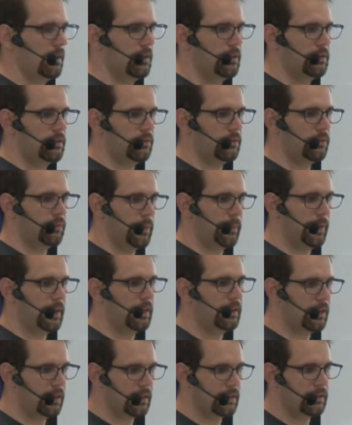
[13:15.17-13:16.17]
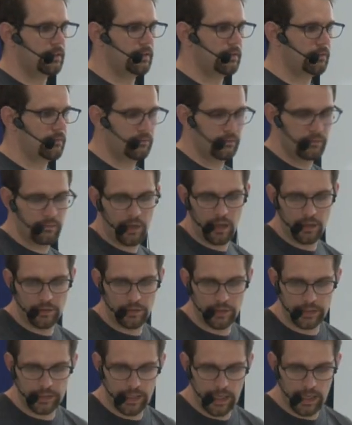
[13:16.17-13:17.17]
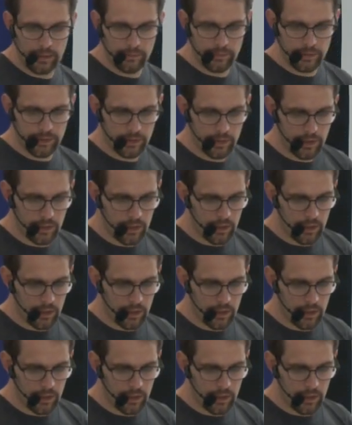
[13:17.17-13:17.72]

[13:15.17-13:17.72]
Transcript: to repeat this 100 times.